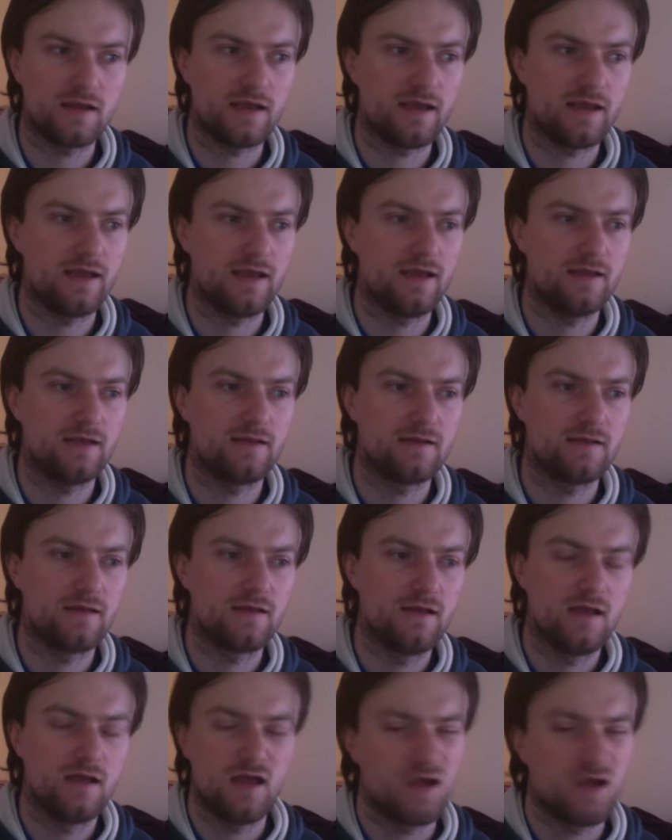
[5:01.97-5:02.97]
And
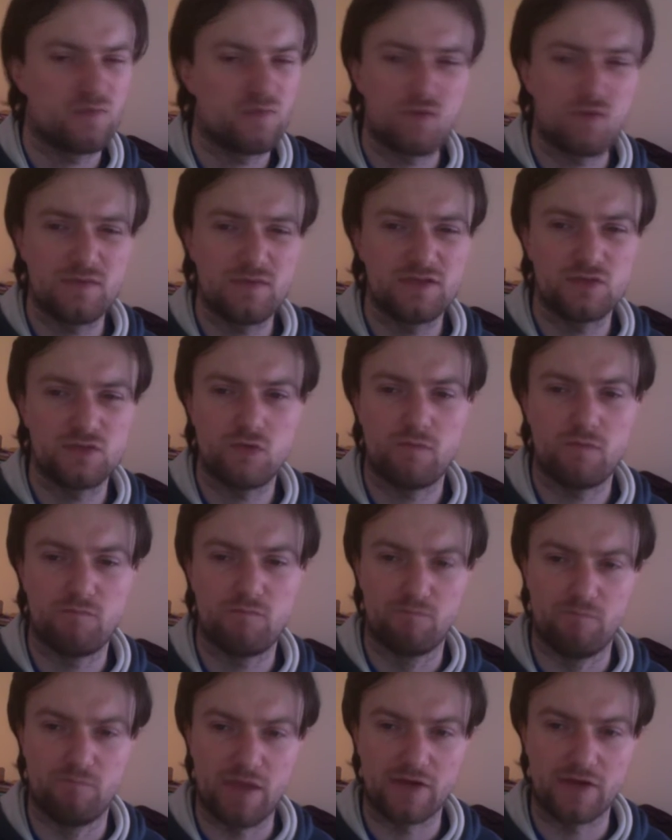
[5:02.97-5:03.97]
I'll probably do a
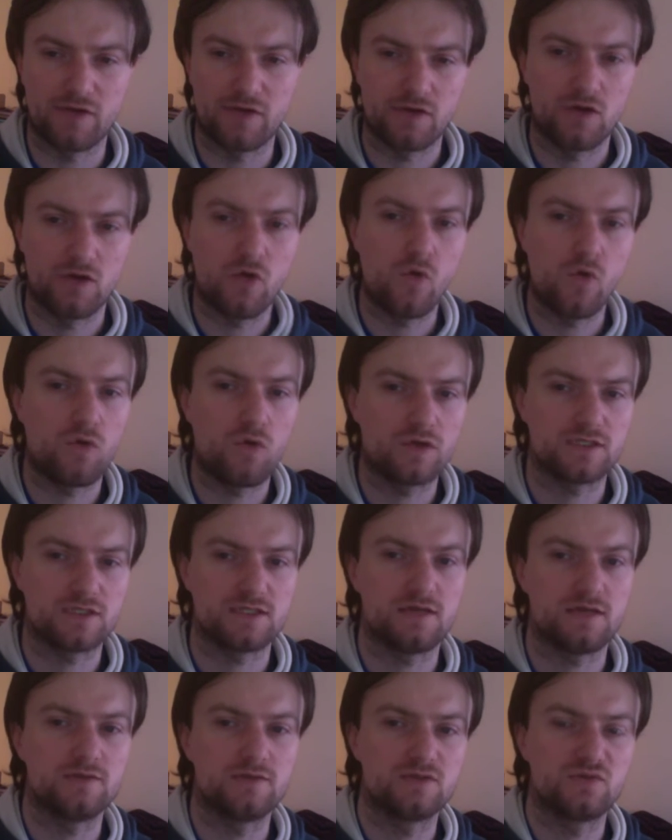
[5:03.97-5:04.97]
better course
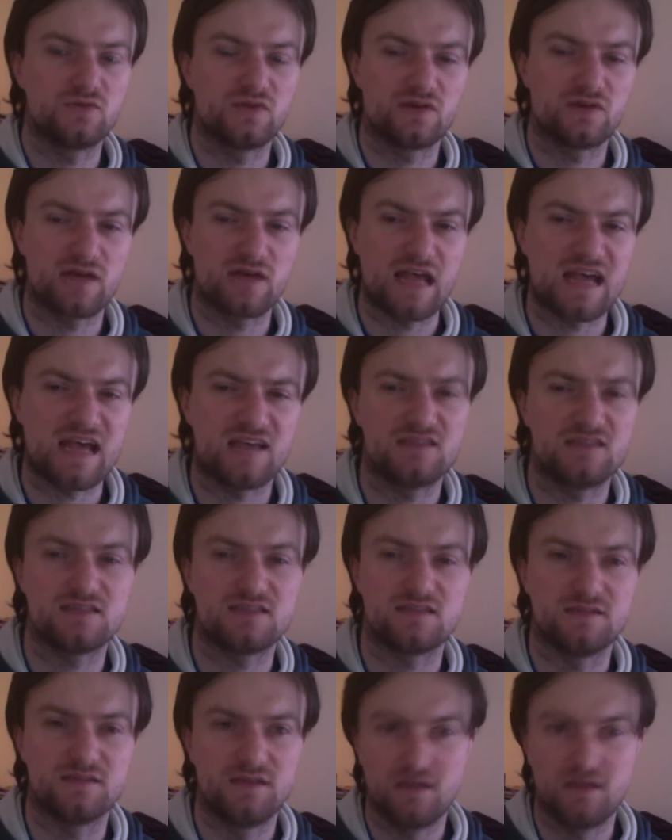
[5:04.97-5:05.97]
on Twitter
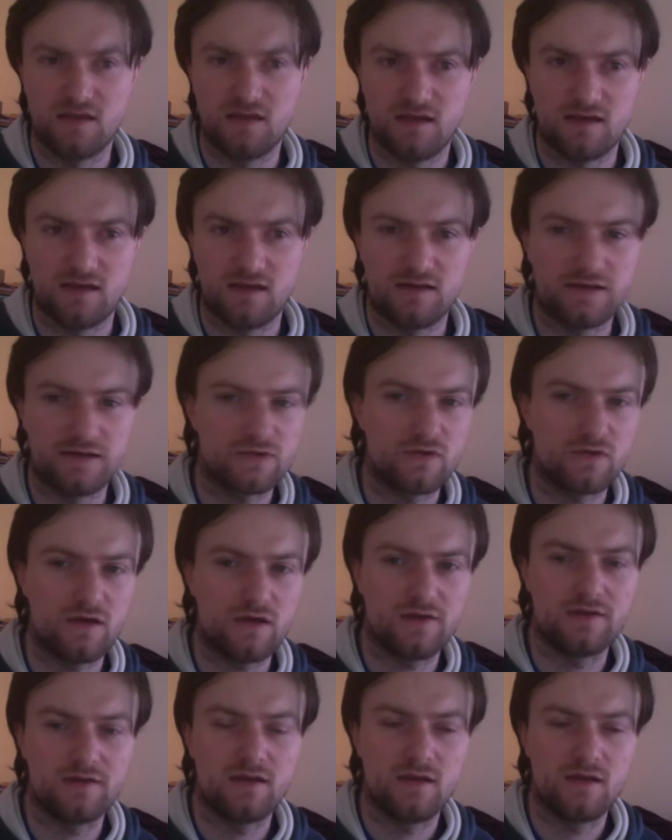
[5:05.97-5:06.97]
ads later
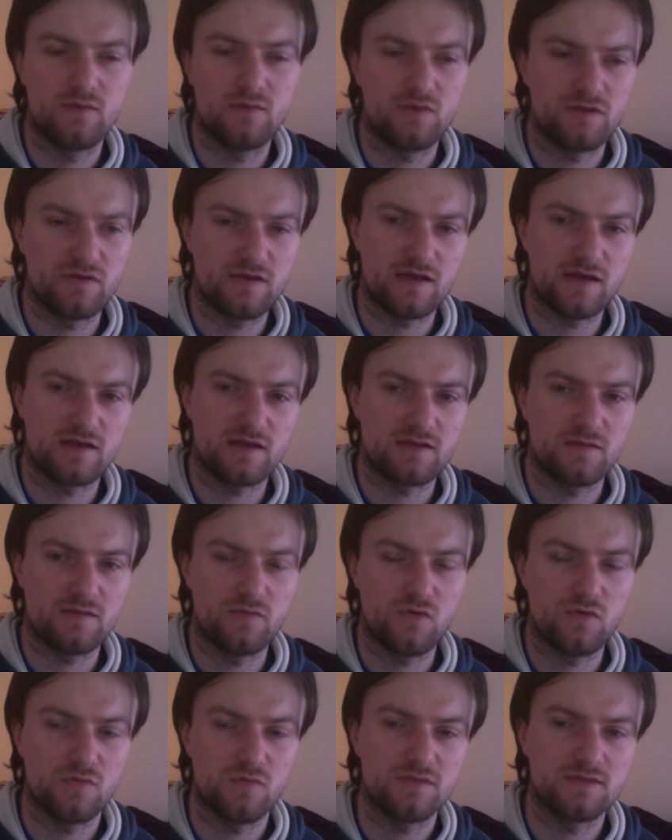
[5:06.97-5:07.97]
on, but not at the
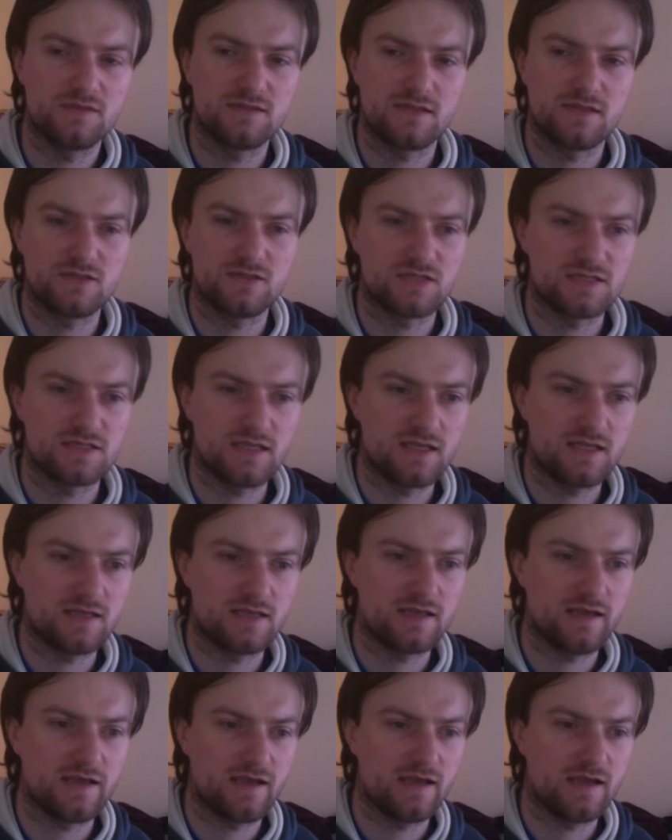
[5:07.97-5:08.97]
moment. I just think
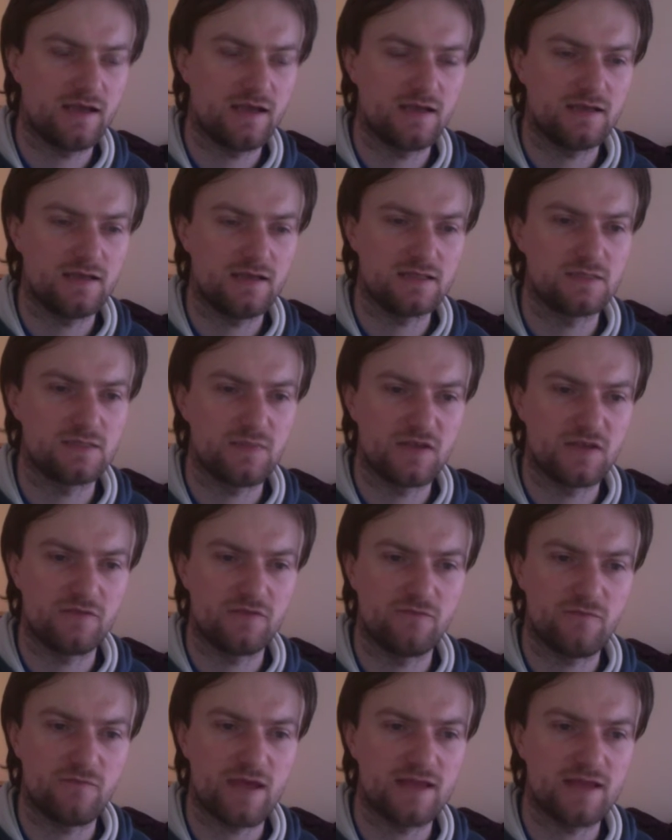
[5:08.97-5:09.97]
it's a bit
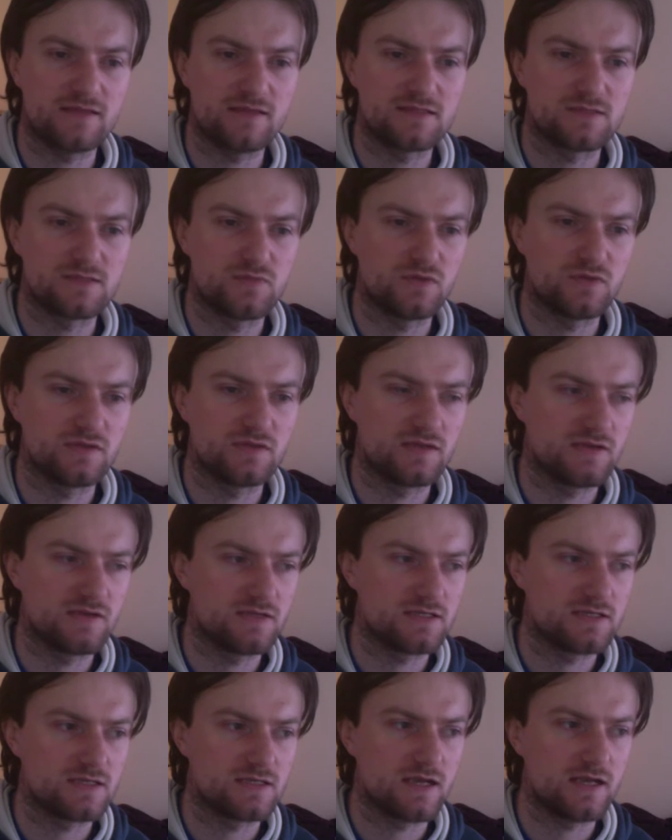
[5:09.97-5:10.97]
advanced, but there
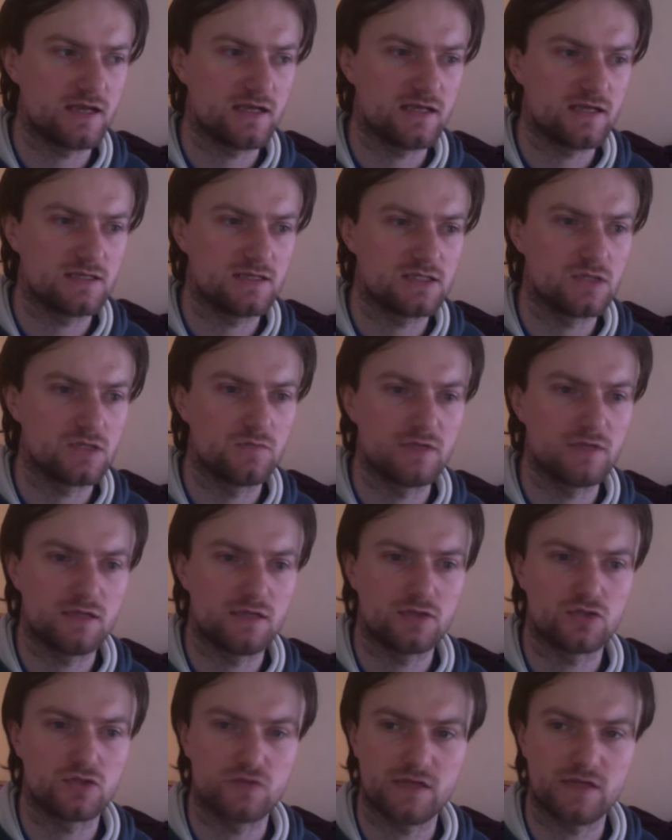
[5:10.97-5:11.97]
is kind of some
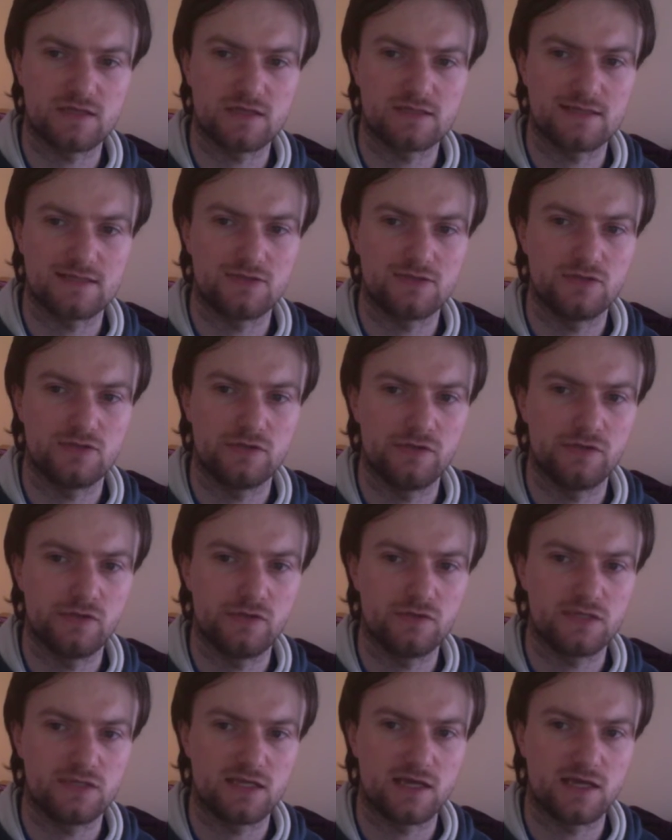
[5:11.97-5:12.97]
little tricks that you can do
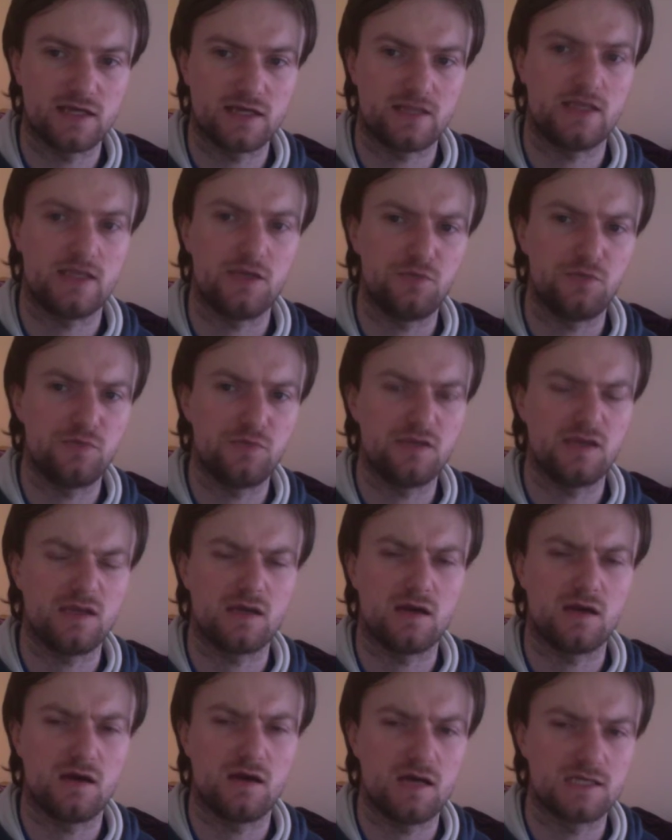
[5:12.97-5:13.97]
to kind of keep the
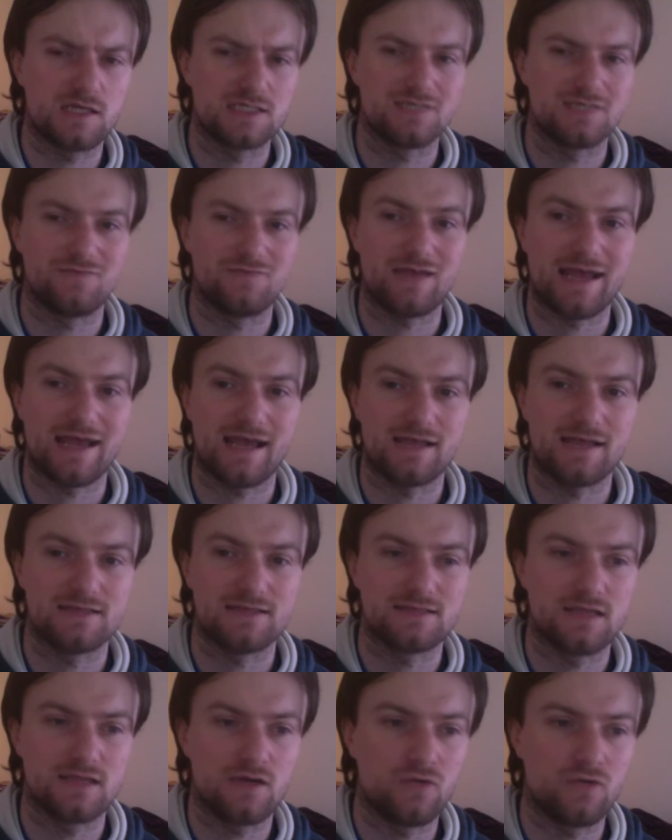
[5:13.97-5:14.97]
cost of ads
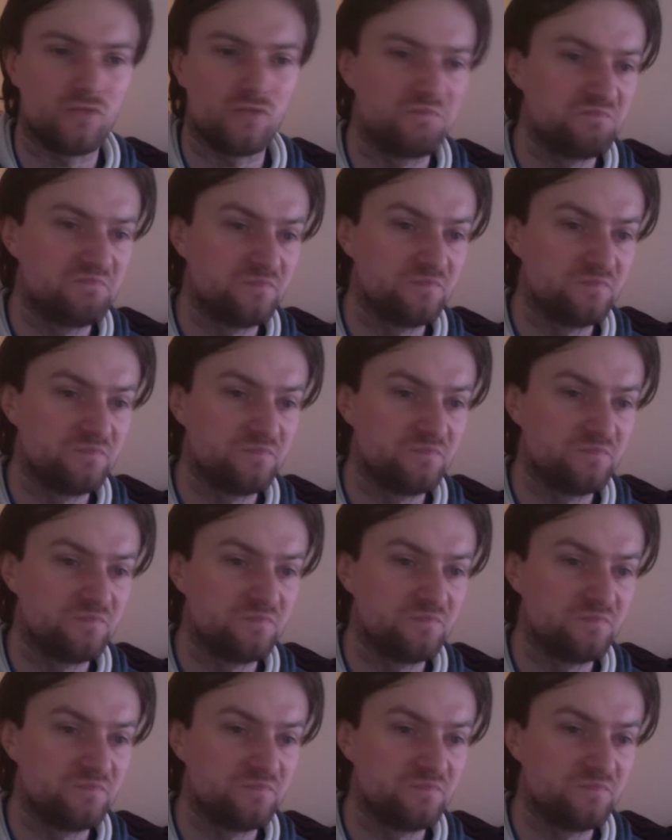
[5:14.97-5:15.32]
down.